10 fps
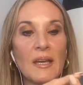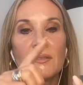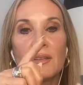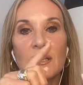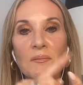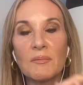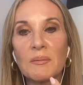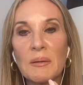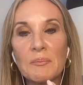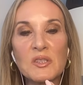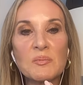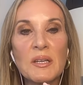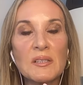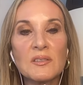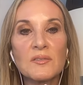and then my
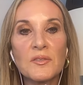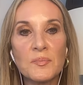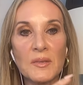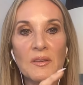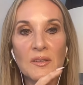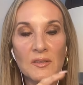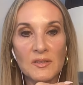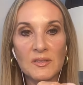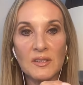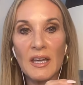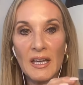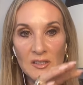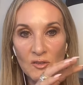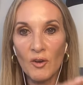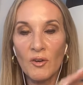perspective, this has
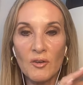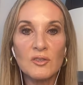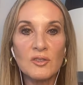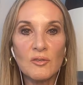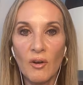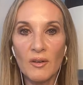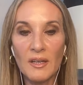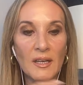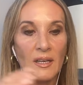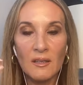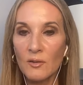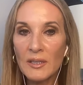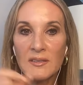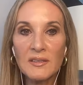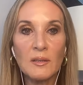gone on too long
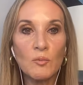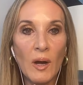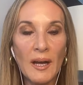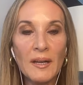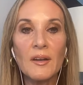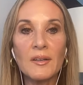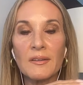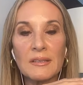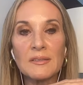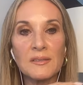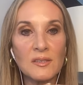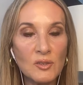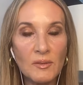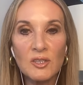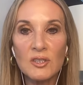quickly say that why okay there's a
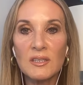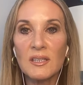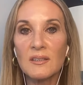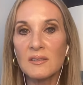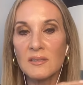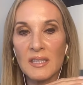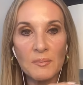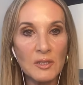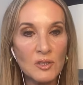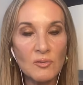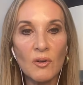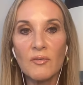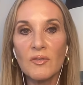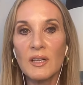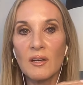situation here this is happening too
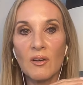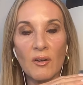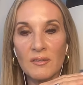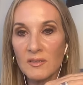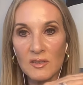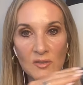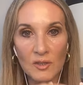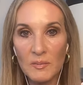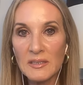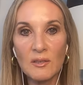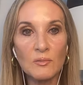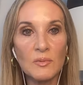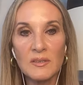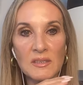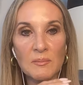often i can't this has got to be dealt with
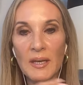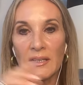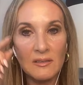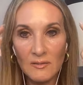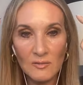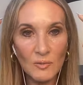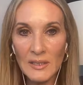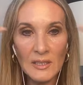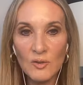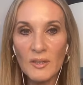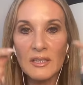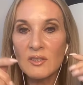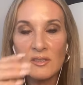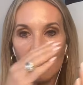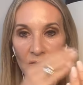it's impacting just quickly in your head
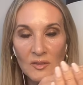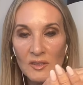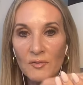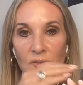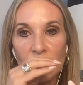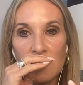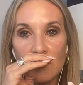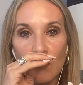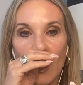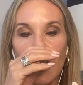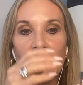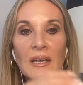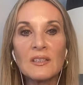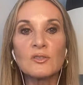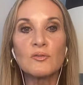just give yourself the reason why
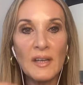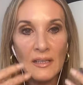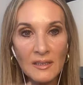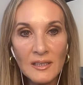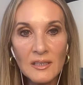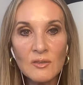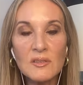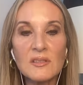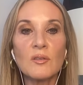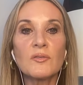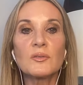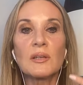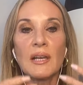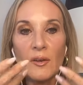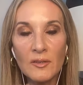mm-hmm. so you're mm. validating yourself you're
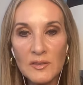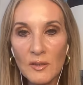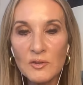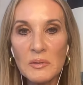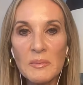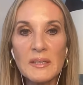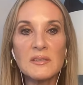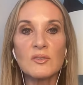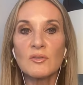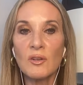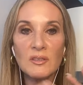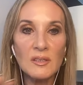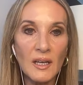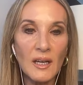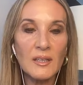allowing yourself to be messy you're not
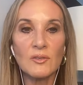denying you're